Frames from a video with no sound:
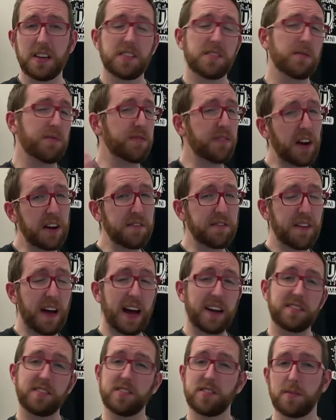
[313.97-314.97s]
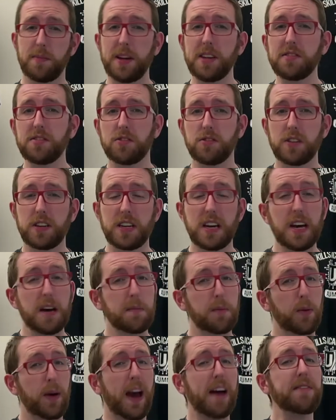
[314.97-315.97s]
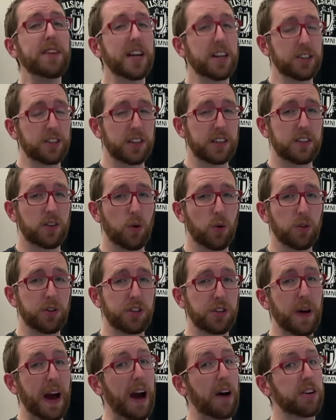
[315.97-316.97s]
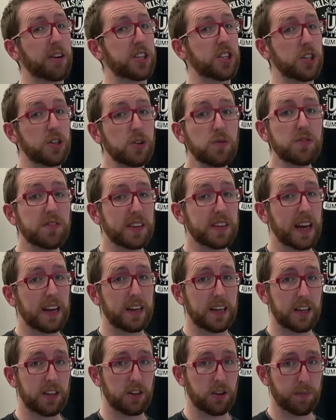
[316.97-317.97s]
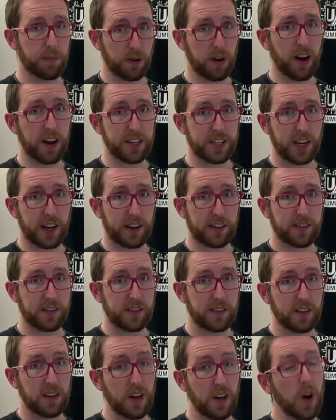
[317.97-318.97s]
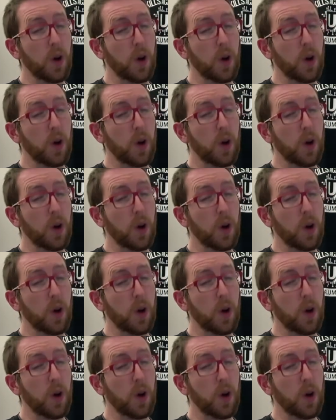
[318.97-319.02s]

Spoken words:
some fun facts and some history, but we haven't actually told you how to use Git in your projects.